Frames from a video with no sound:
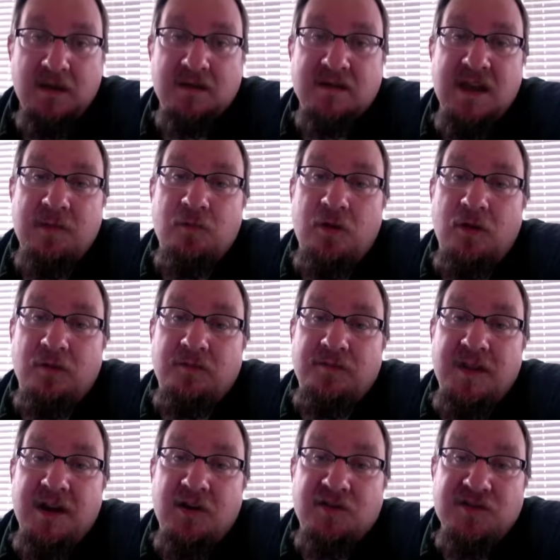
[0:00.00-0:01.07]
they will
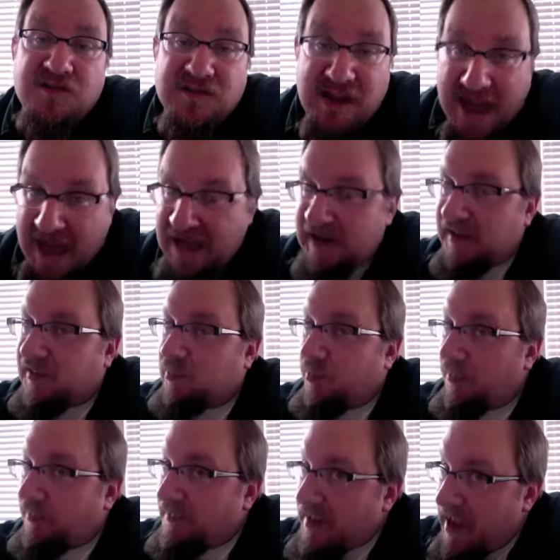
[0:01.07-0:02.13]
their status
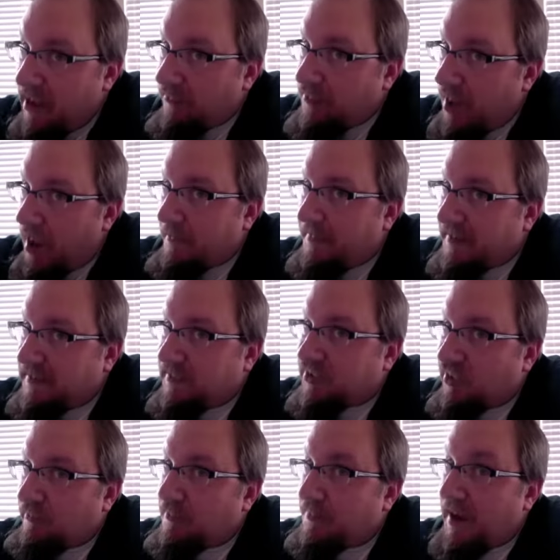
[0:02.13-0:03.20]
will now not be
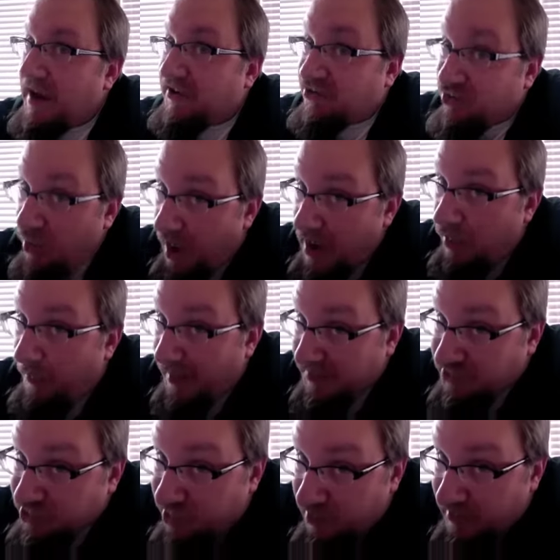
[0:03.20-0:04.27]
determined by a trial by
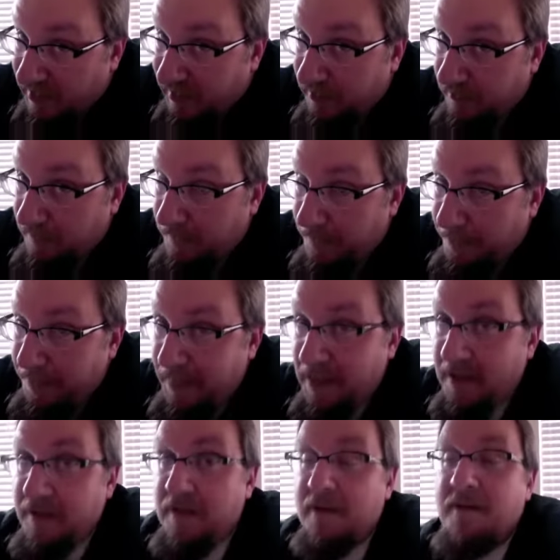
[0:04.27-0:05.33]
jury,
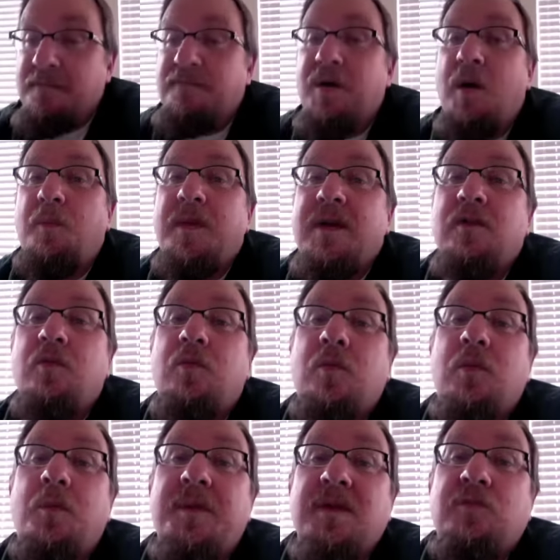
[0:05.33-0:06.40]
but we
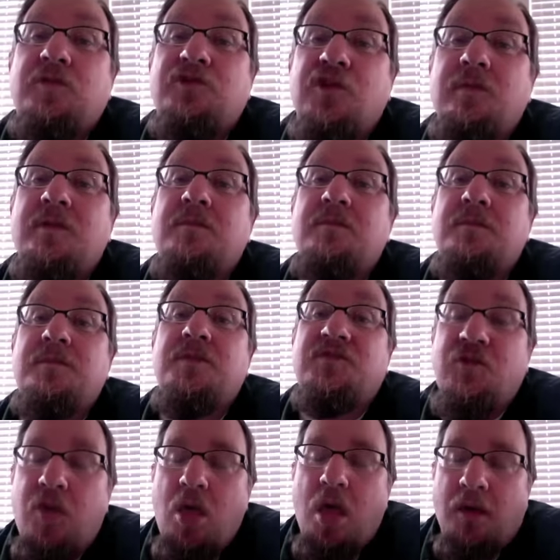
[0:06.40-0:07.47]
will be determined
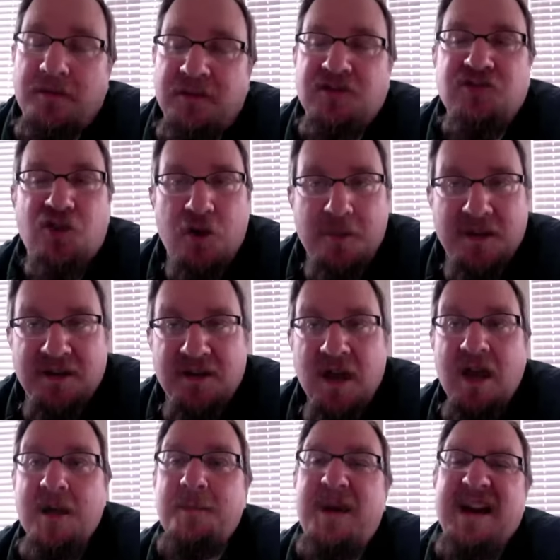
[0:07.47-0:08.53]
determined
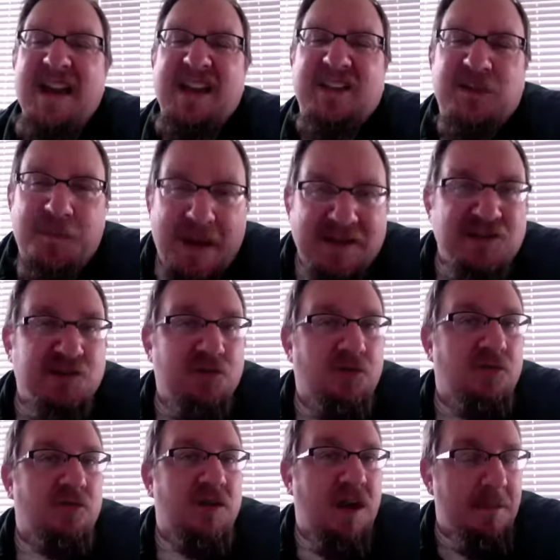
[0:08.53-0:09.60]
by a
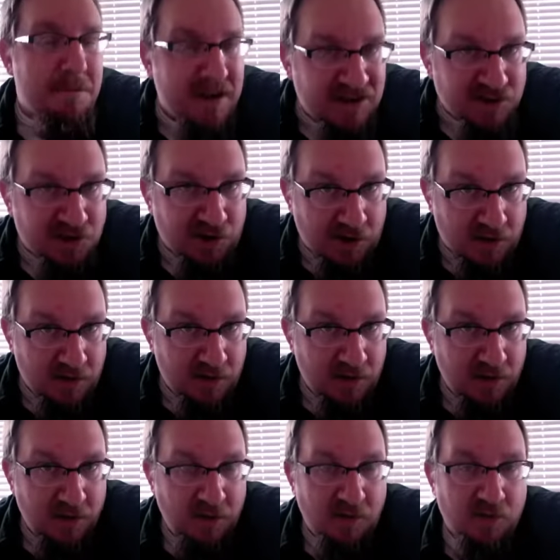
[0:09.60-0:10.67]
special commissioner
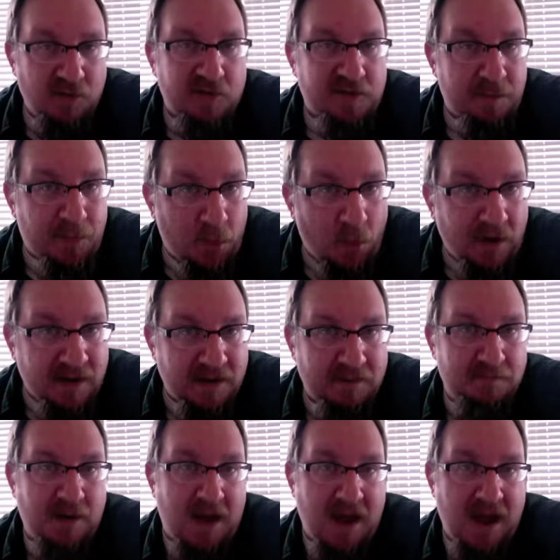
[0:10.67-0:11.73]
who is
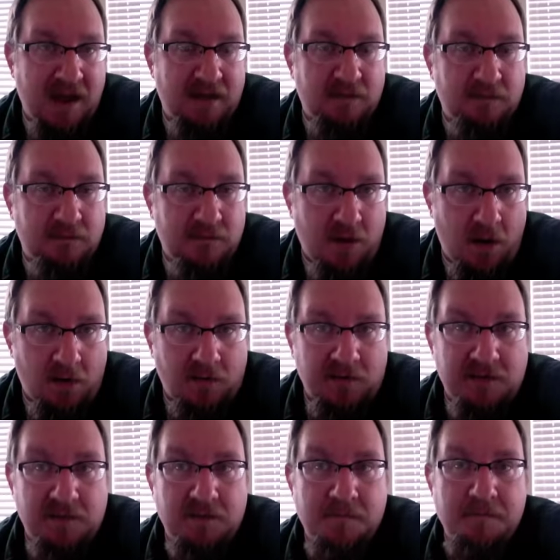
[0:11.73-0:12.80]
appointed by
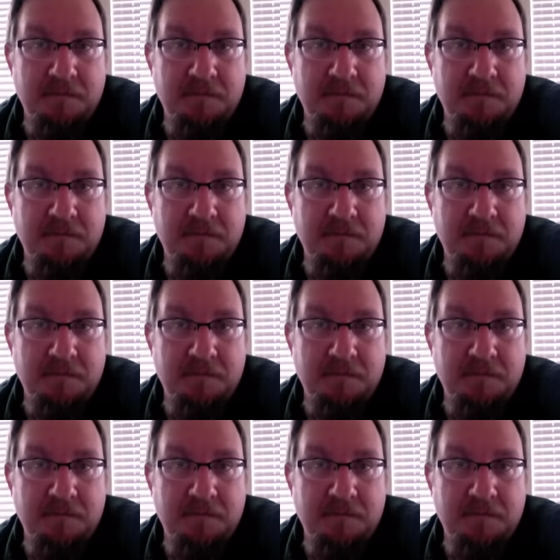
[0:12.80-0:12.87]
Congress.